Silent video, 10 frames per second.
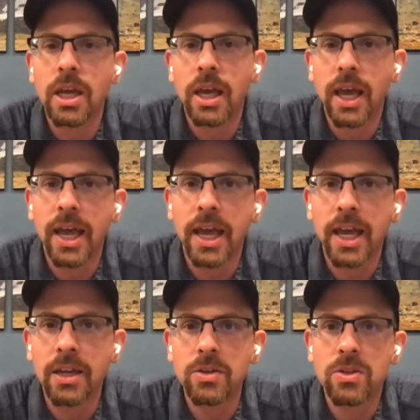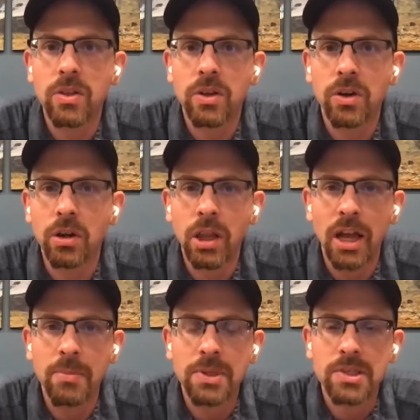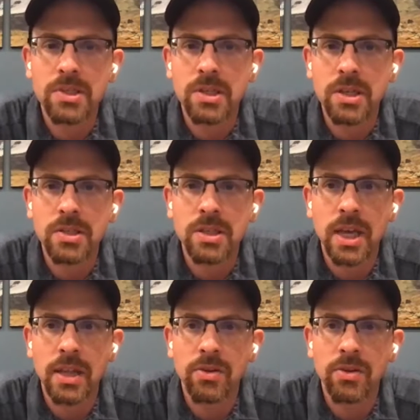And there are a lot of businesses that